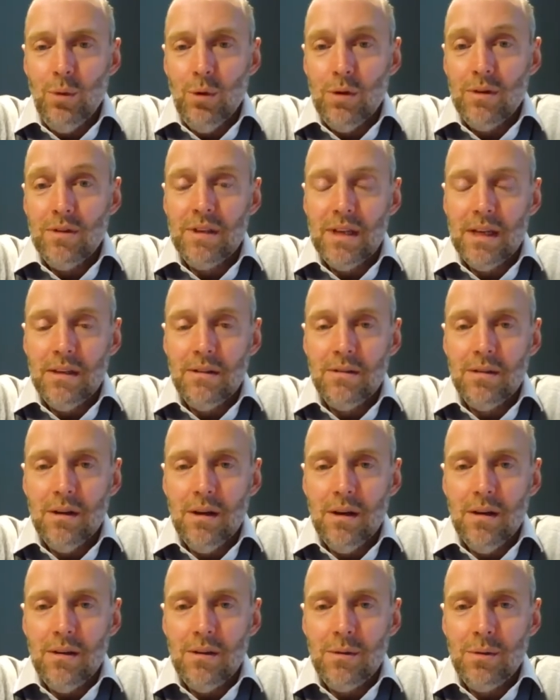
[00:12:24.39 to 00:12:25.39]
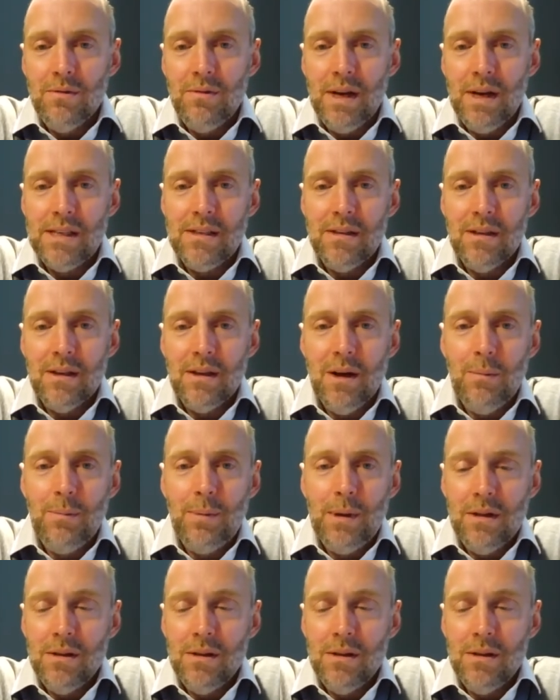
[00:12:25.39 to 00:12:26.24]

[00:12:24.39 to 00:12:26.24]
wanting to, to invest in the company.